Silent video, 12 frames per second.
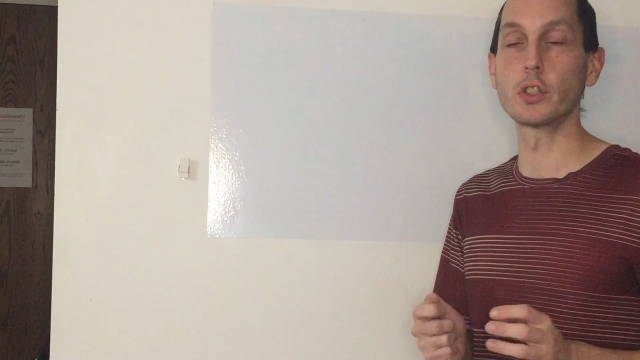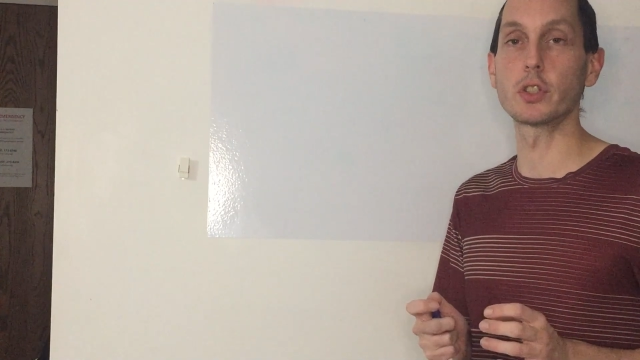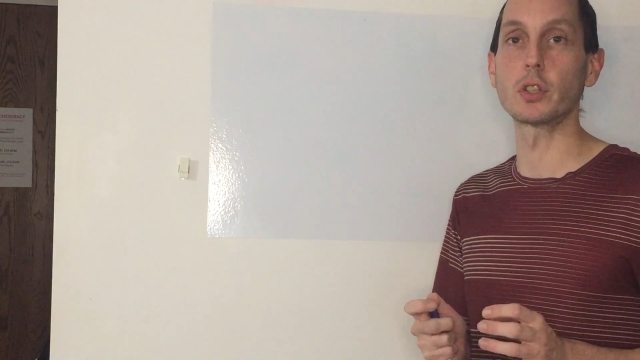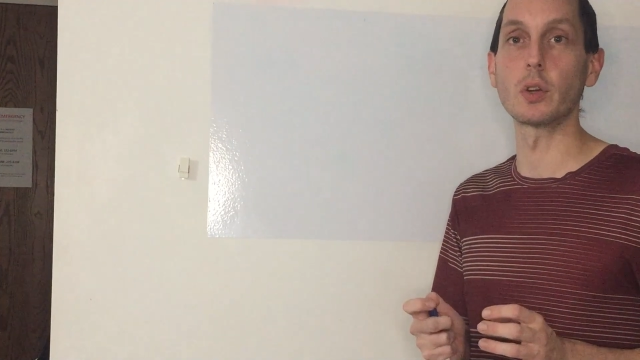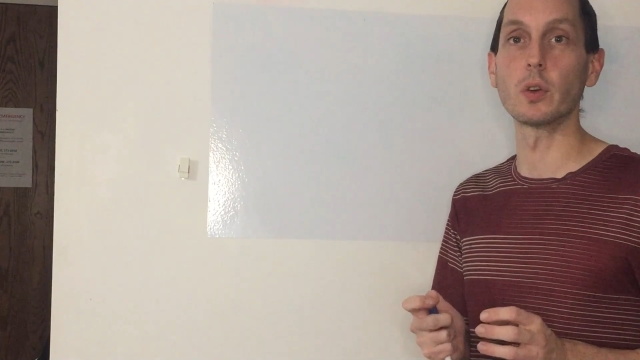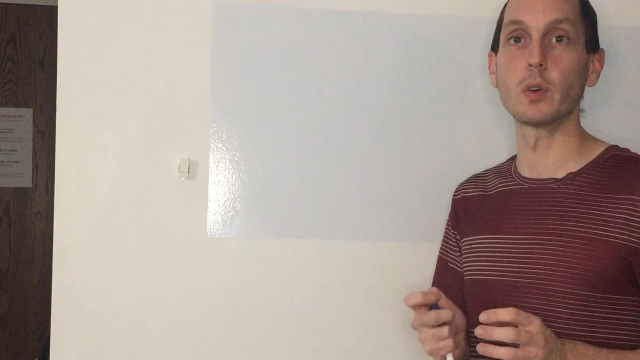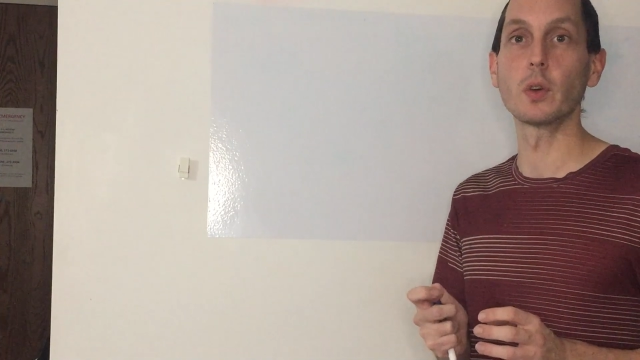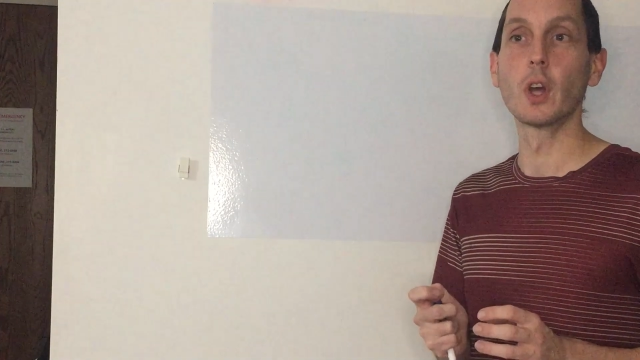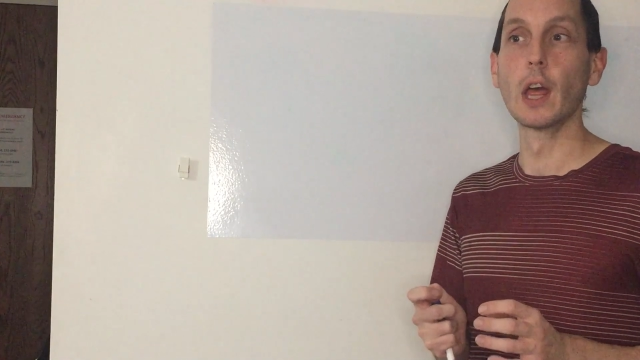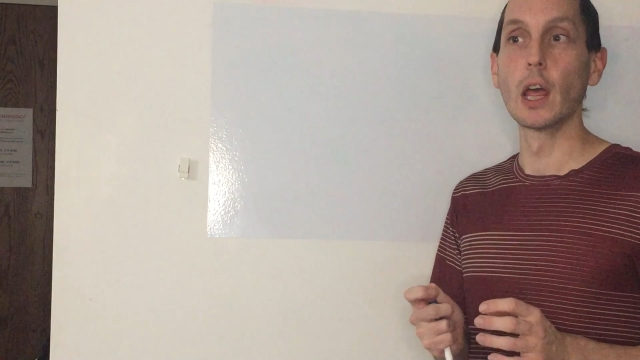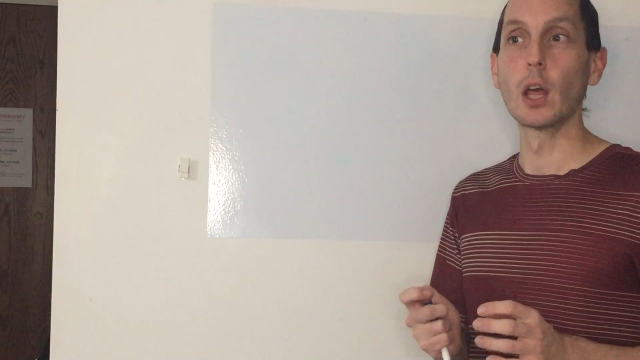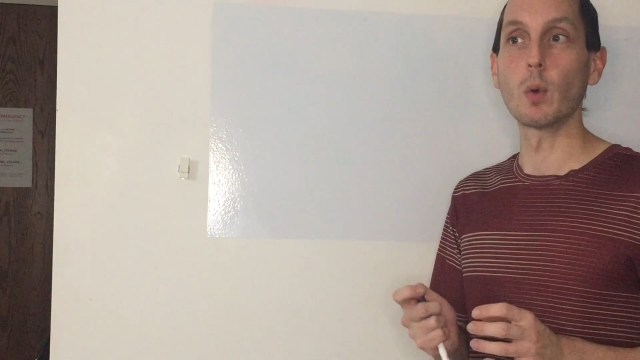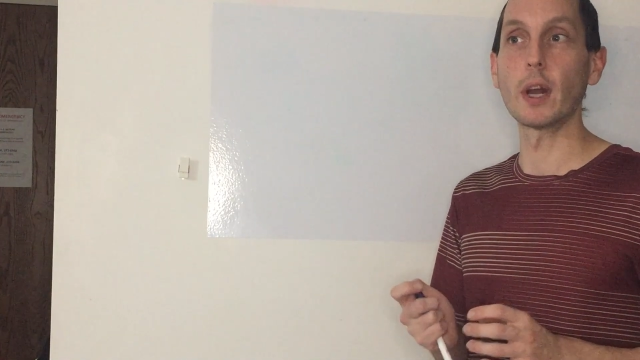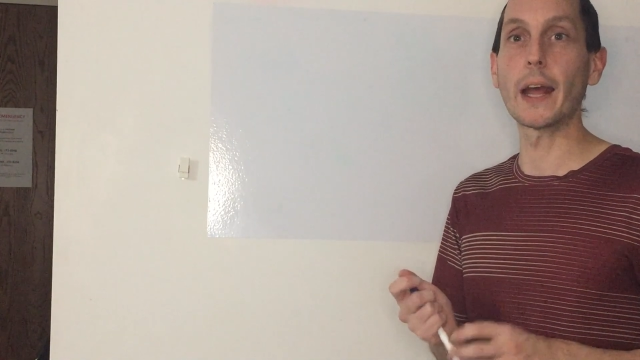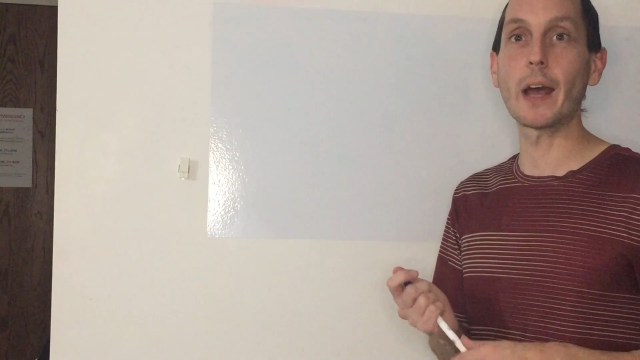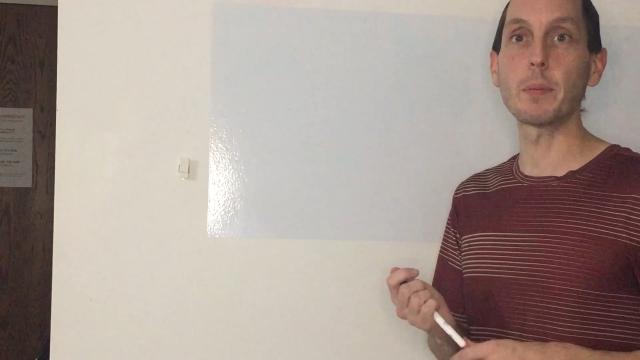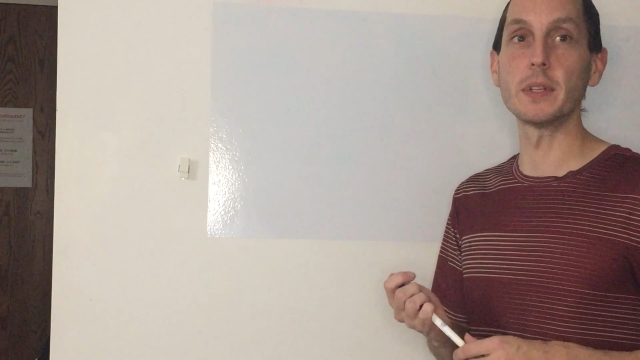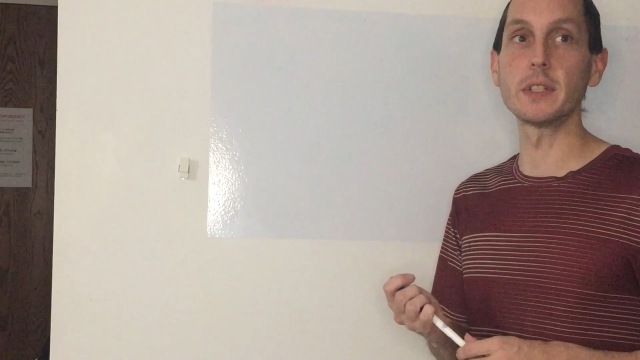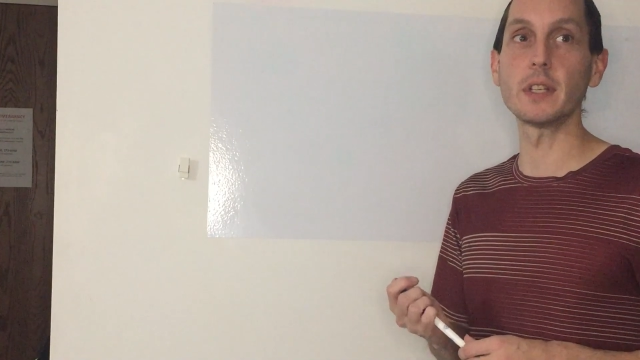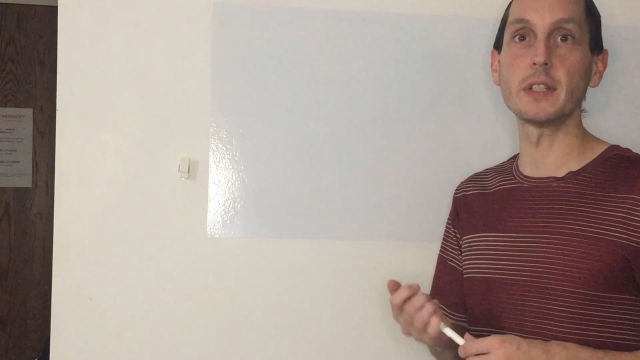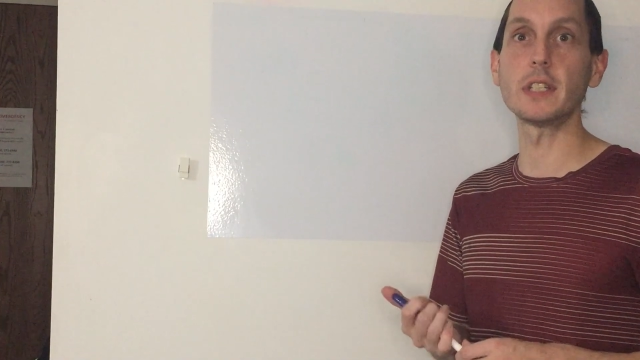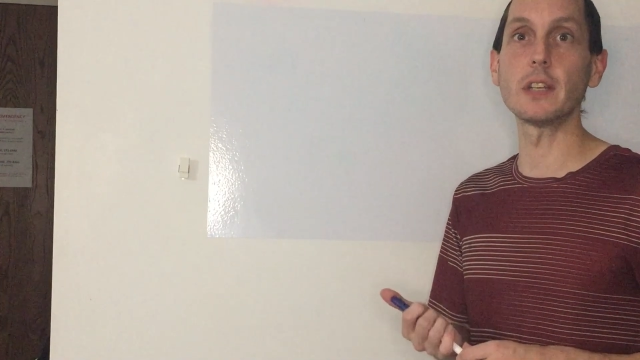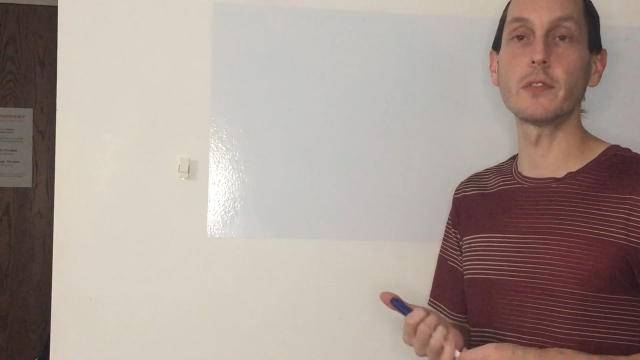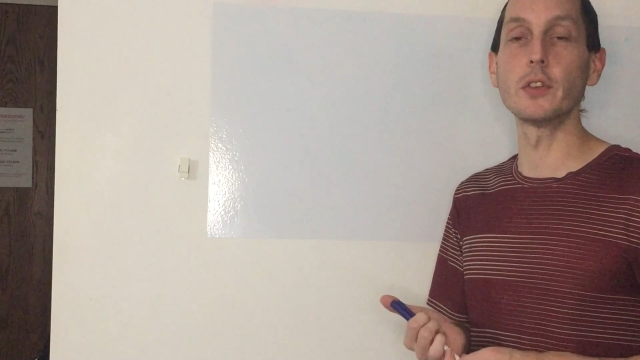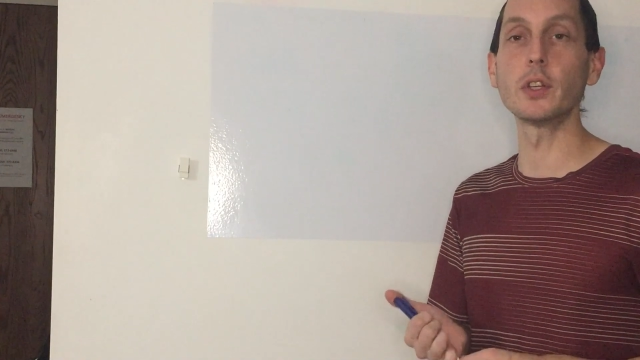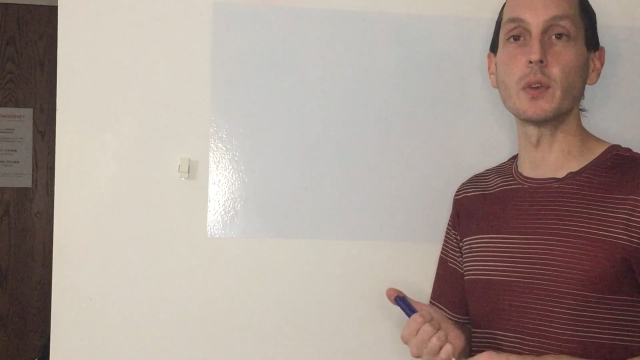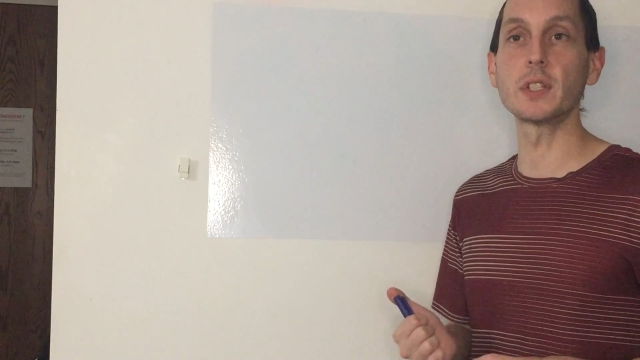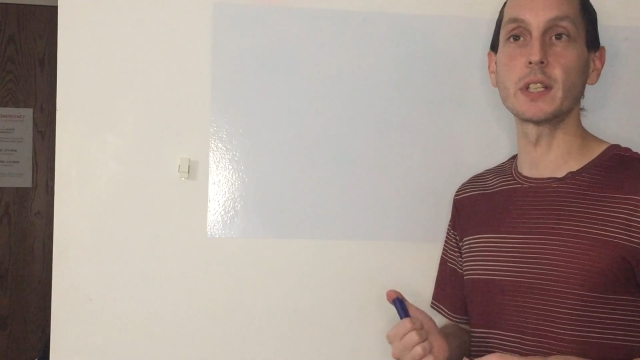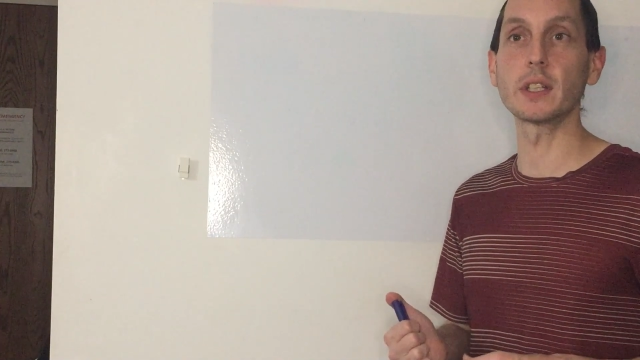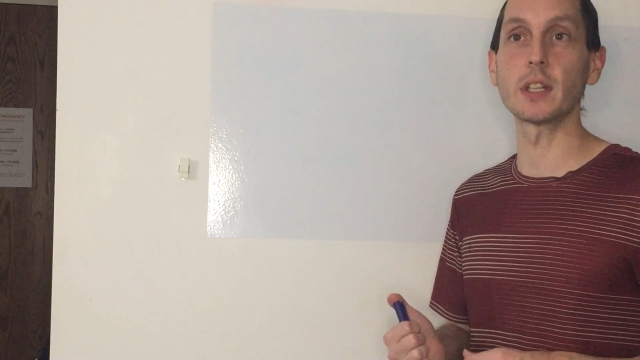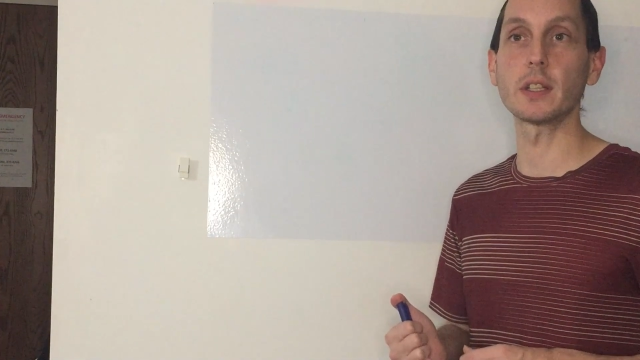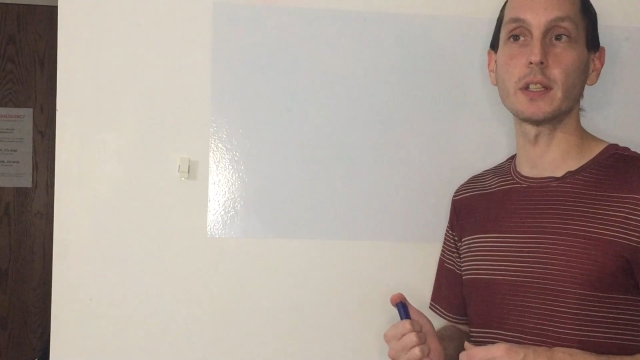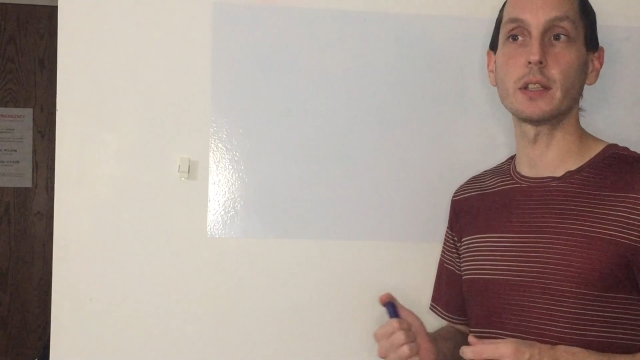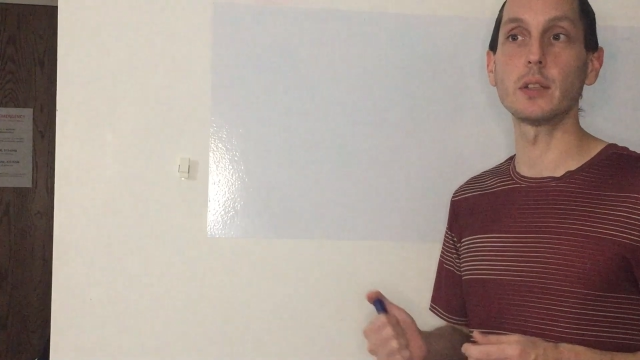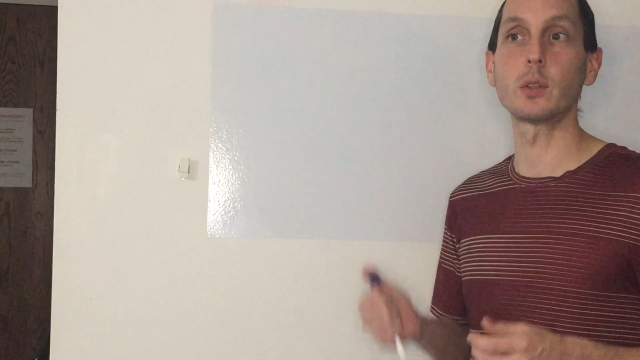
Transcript: So what happens is even using the